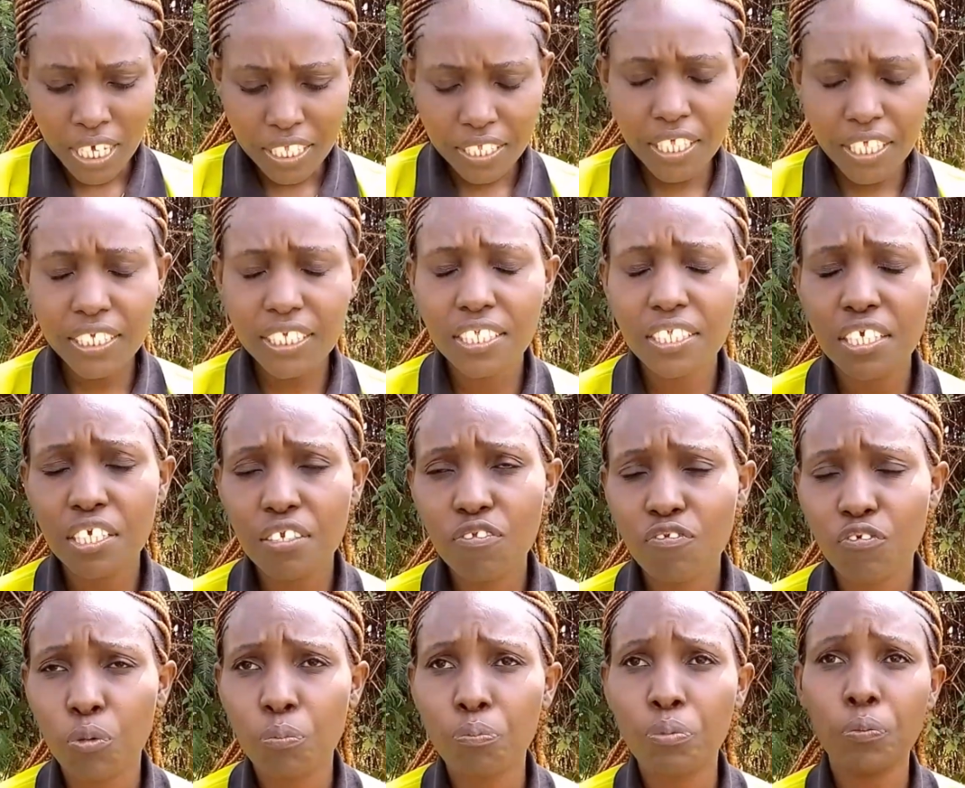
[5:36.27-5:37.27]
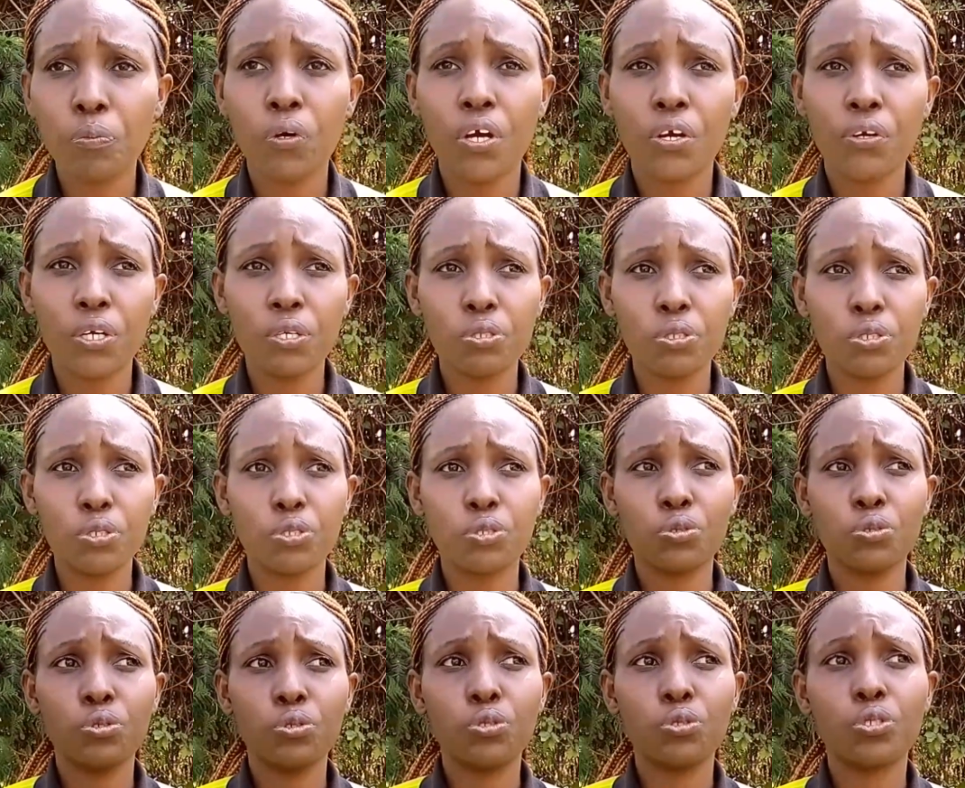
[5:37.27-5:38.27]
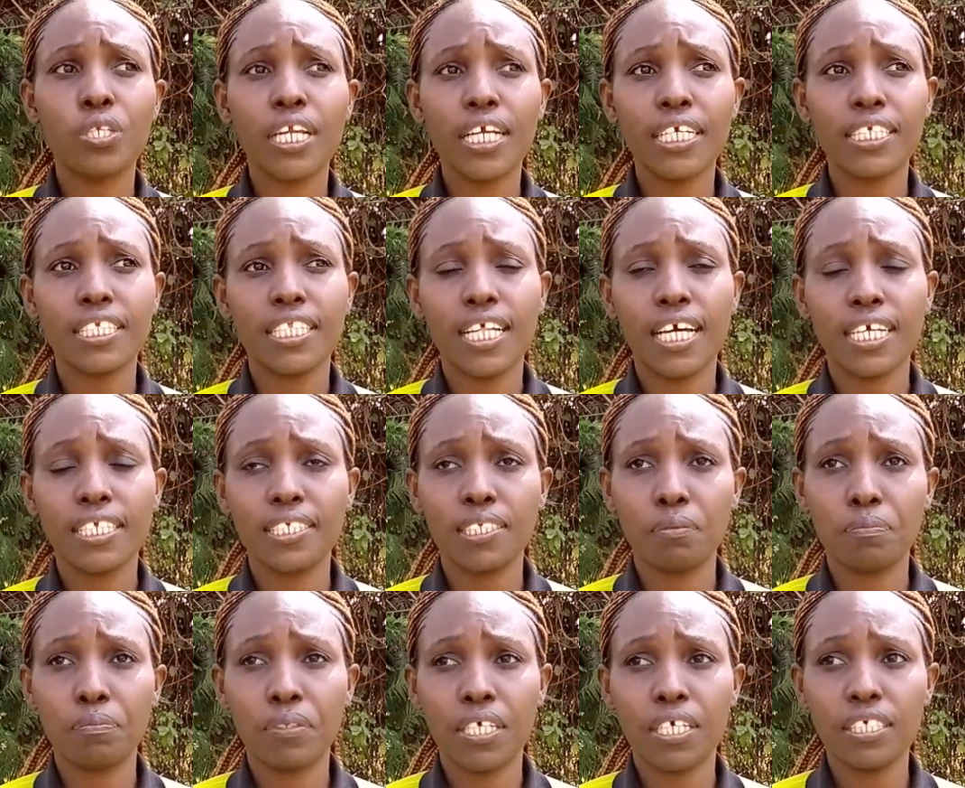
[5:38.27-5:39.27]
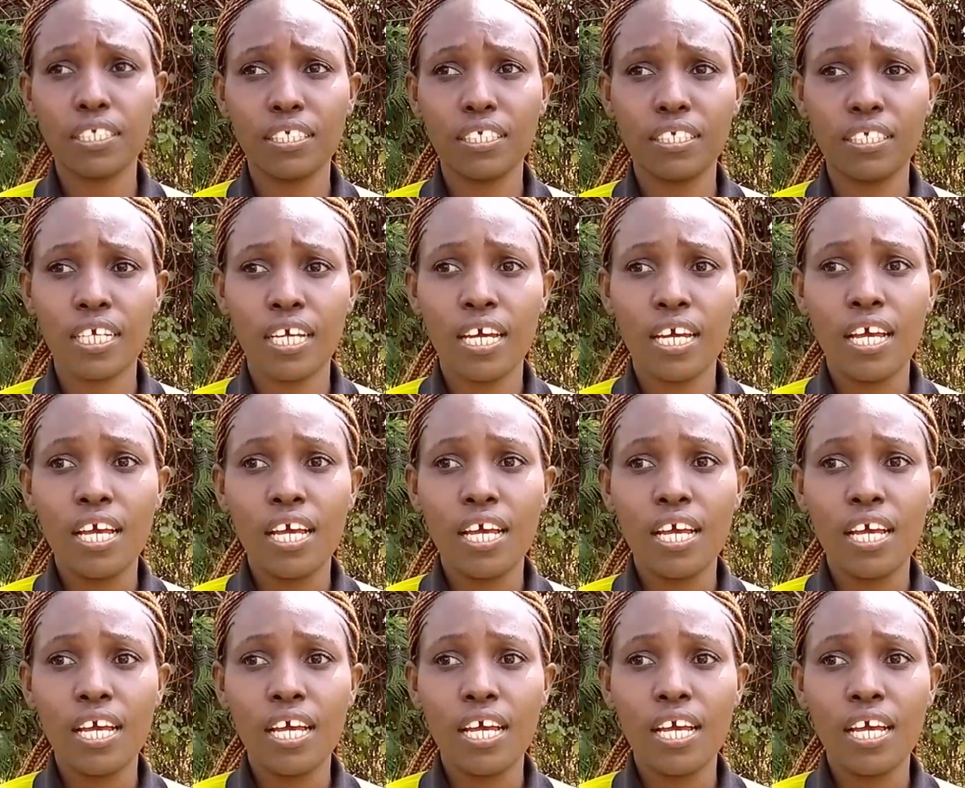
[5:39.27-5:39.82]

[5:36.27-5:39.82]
there's need for people around you to let that space,